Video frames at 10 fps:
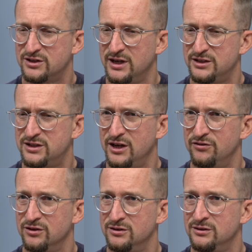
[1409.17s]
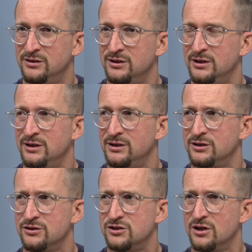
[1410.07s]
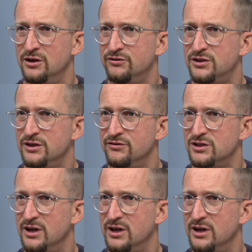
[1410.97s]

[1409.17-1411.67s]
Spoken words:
It's given conservatives